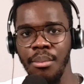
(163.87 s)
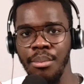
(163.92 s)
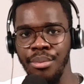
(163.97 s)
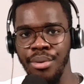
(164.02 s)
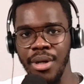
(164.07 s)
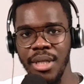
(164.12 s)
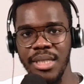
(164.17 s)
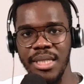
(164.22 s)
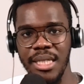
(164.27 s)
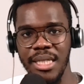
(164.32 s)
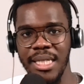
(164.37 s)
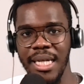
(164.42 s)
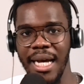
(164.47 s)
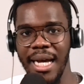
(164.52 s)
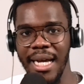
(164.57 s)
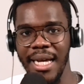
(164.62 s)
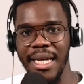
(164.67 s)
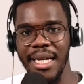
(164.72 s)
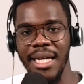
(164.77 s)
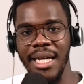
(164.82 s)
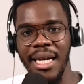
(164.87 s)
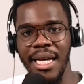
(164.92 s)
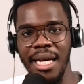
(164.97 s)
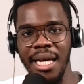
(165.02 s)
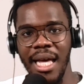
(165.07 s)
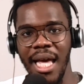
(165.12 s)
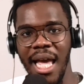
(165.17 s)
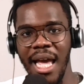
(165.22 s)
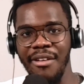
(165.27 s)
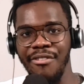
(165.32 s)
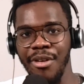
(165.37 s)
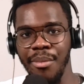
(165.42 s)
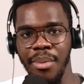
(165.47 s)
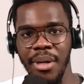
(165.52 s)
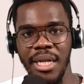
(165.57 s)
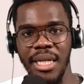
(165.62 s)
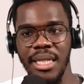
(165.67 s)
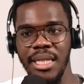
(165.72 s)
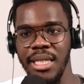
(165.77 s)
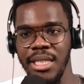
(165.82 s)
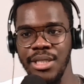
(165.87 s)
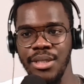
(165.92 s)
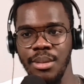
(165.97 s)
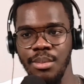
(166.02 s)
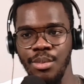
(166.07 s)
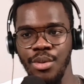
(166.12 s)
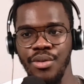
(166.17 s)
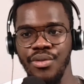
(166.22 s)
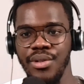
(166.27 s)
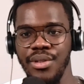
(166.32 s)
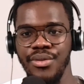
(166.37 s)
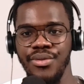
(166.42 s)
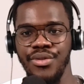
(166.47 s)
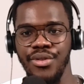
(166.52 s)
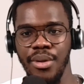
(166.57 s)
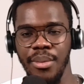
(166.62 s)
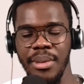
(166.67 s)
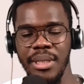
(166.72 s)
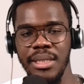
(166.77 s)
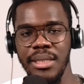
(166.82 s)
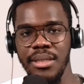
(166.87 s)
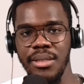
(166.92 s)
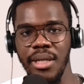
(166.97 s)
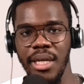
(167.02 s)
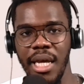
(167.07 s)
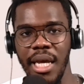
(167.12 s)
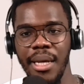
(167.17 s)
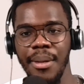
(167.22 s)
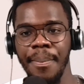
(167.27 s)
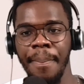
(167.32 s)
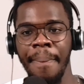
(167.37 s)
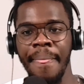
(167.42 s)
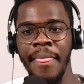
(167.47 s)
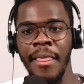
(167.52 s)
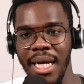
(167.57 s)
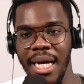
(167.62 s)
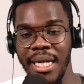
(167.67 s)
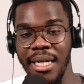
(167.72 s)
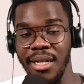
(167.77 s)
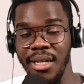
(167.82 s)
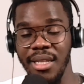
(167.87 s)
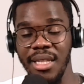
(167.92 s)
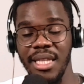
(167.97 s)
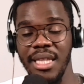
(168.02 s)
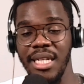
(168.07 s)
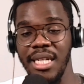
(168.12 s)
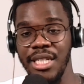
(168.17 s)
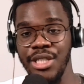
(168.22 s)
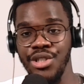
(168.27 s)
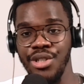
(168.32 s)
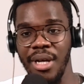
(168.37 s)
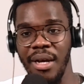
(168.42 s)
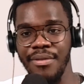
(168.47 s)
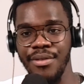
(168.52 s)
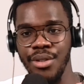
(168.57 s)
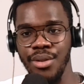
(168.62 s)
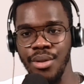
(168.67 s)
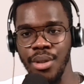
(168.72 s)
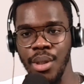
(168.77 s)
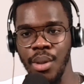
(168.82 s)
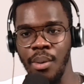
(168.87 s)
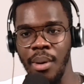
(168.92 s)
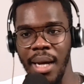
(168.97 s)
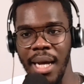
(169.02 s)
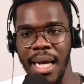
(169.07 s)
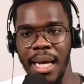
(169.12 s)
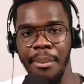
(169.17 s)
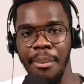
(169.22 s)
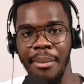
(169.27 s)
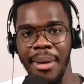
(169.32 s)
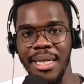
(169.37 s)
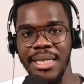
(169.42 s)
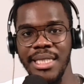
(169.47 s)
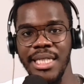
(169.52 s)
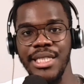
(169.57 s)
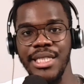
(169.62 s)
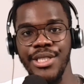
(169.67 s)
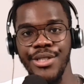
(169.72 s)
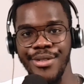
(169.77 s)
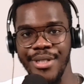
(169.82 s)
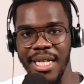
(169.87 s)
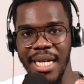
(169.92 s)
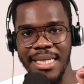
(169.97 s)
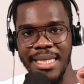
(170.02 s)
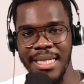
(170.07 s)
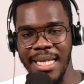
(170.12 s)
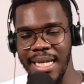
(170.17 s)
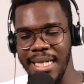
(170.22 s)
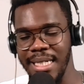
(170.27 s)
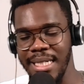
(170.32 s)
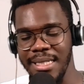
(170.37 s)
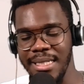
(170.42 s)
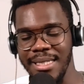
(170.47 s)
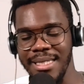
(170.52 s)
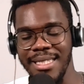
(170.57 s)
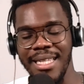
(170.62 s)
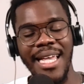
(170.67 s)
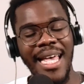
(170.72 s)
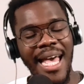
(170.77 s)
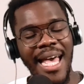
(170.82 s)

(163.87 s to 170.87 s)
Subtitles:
breaks the tie, everybody needs to move on from it. Okay. Another thing is you have to require mandatory attendance.